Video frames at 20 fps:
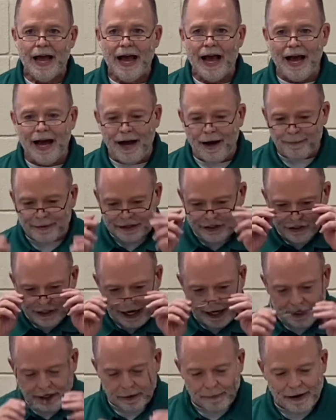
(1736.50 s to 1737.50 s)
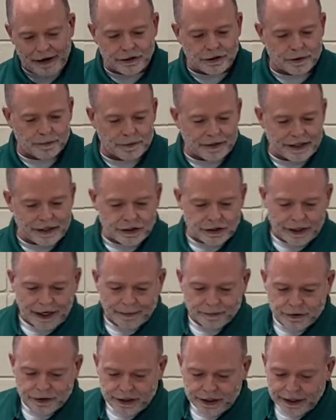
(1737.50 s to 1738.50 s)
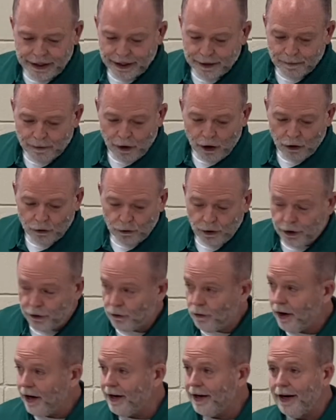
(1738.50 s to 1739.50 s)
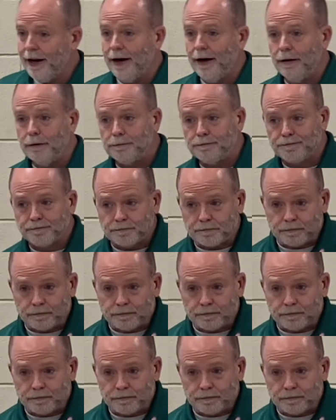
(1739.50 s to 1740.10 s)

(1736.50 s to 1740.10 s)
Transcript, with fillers: I'm excited about some things that I'm seeing at Maul Road right now.